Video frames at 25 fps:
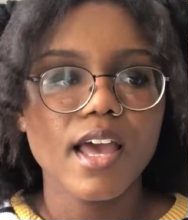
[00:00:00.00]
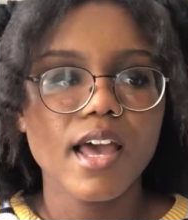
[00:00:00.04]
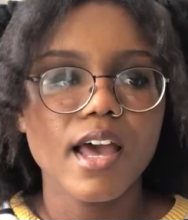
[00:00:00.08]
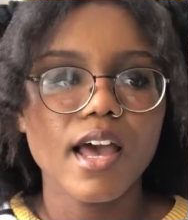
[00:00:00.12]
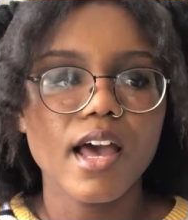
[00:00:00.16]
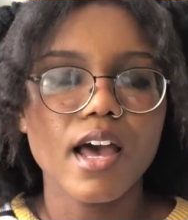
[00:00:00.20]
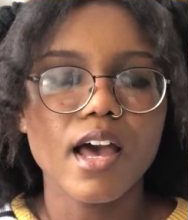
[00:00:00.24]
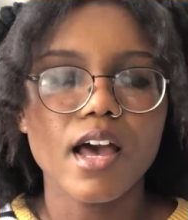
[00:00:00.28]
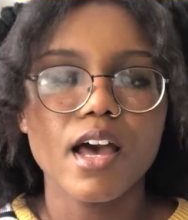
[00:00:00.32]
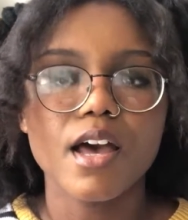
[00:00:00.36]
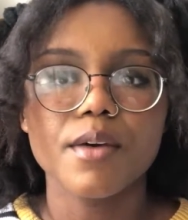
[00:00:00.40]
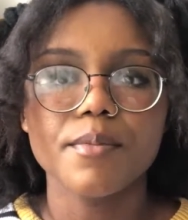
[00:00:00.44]

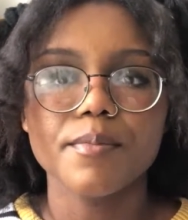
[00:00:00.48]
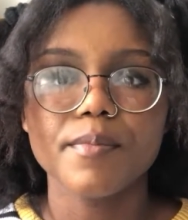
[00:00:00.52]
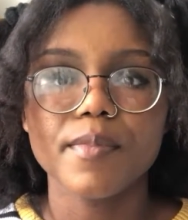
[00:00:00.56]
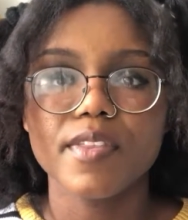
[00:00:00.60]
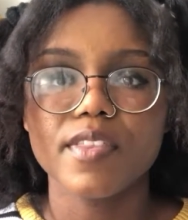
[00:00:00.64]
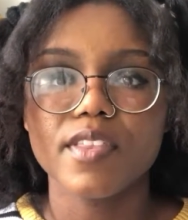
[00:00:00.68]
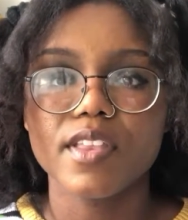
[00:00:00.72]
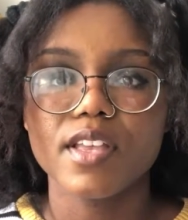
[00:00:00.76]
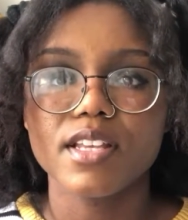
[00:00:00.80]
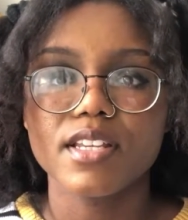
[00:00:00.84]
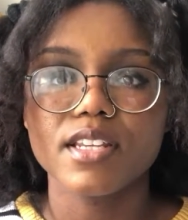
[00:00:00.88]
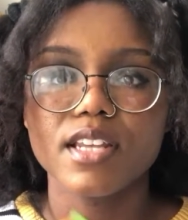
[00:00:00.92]
And
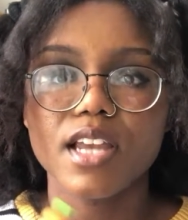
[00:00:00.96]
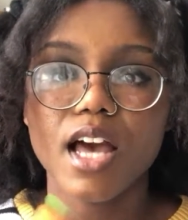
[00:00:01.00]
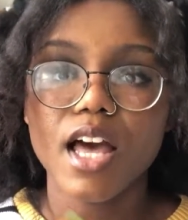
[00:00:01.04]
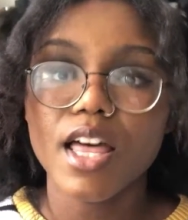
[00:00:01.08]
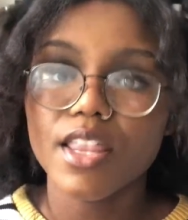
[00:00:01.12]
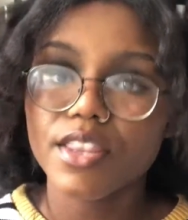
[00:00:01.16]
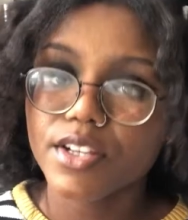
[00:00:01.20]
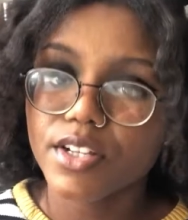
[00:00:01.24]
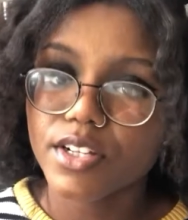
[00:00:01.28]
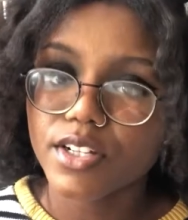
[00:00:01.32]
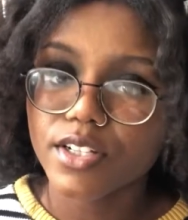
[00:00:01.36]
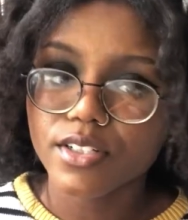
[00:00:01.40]
then
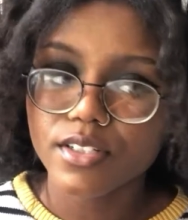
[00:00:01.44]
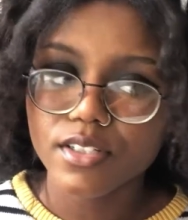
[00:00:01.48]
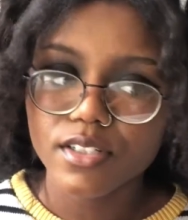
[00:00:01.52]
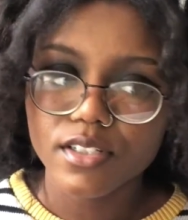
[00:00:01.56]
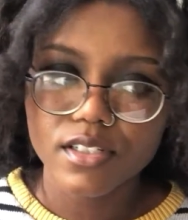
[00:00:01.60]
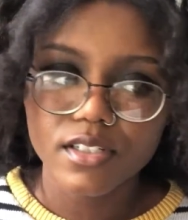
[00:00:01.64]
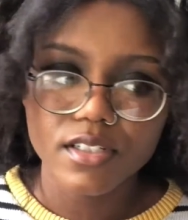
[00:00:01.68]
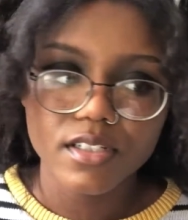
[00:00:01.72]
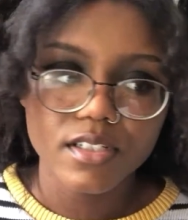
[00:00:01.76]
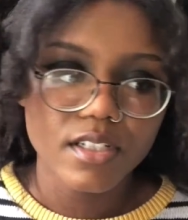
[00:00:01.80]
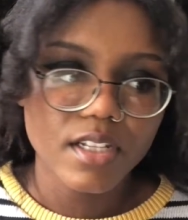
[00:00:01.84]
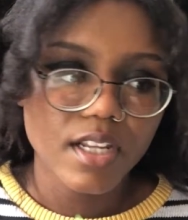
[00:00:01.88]

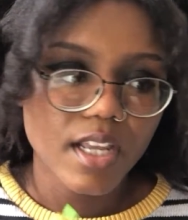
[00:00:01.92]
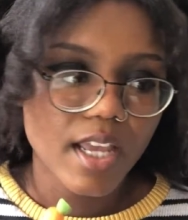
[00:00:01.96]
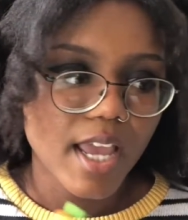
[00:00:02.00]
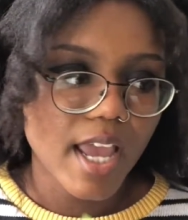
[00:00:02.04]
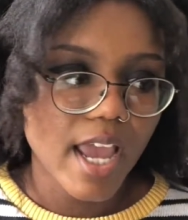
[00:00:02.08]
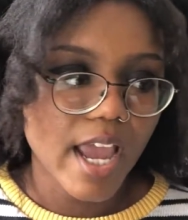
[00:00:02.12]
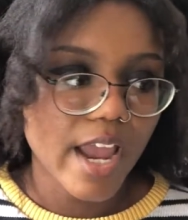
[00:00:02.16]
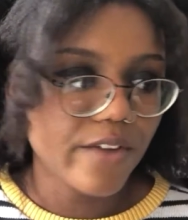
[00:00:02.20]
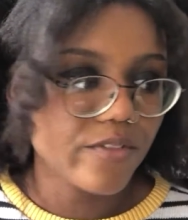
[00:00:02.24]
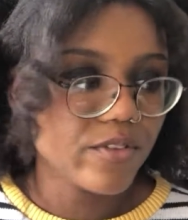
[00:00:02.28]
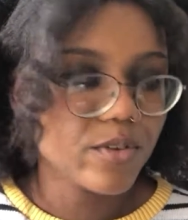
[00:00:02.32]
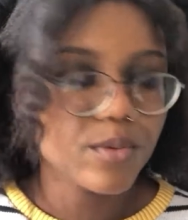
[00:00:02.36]
others,
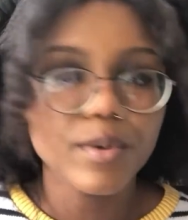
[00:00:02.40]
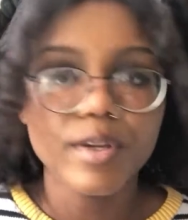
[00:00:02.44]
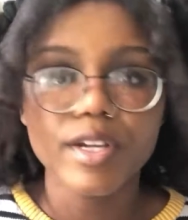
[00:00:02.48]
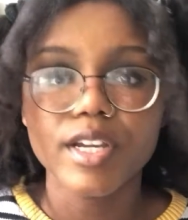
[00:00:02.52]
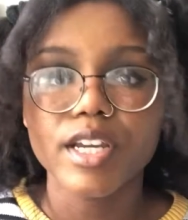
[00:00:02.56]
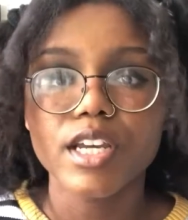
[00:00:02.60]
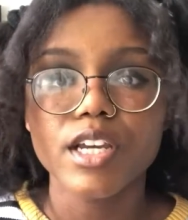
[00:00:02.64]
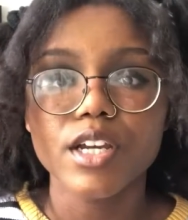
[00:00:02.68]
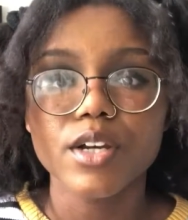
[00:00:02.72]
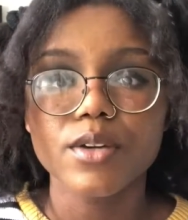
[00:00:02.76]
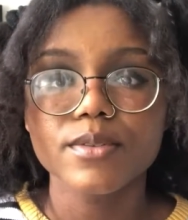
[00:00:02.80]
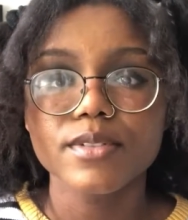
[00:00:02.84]
everyone
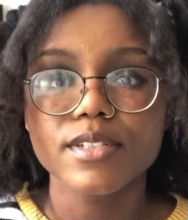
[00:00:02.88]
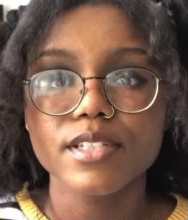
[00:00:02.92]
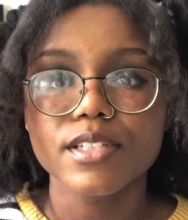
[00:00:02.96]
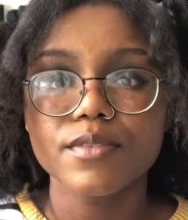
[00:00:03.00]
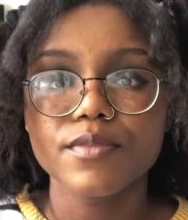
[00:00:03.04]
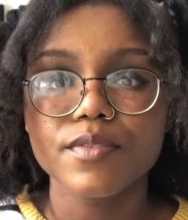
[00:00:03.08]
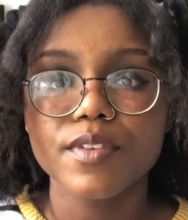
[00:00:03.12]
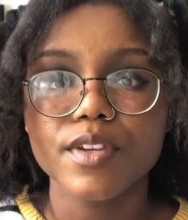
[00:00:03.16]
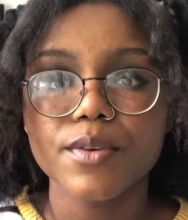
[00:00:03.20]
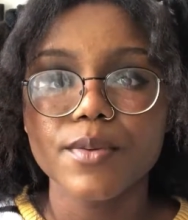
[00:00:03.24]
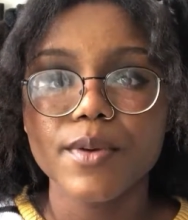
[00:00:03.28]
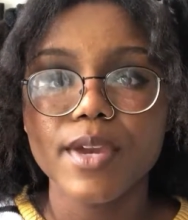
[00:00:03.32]
can go to the
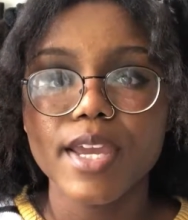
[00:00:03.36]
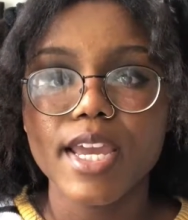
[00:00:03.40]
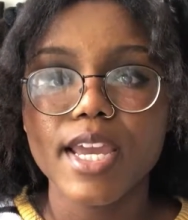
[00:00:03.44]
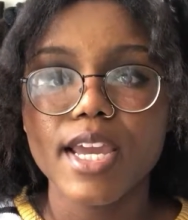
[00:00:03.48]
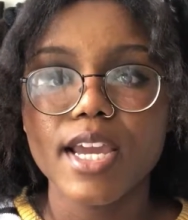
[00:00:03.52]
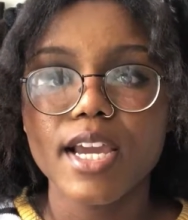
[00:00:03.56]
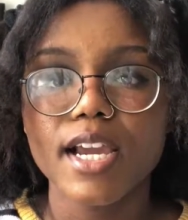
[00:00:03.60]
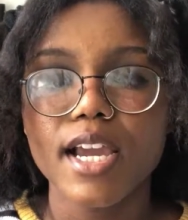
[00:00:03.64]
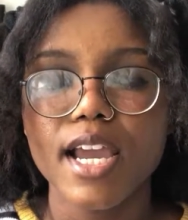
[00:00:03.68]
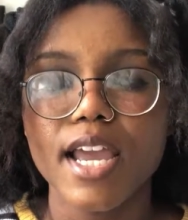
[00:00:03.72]
viewing